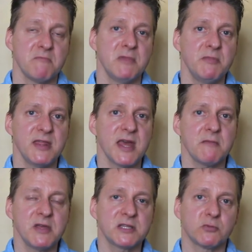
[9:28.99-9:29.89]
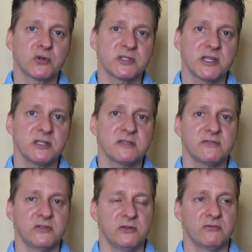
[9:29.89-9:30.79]
maybe that makes more sense
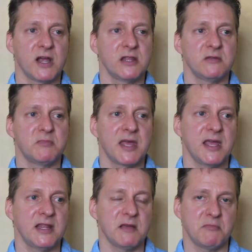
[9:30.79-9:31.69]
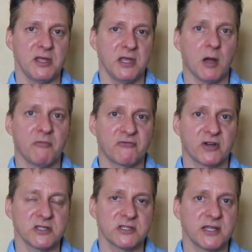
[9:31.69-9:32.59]
for you rather than paying that big
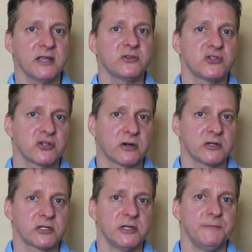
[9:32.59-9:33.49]
upfront sales charge.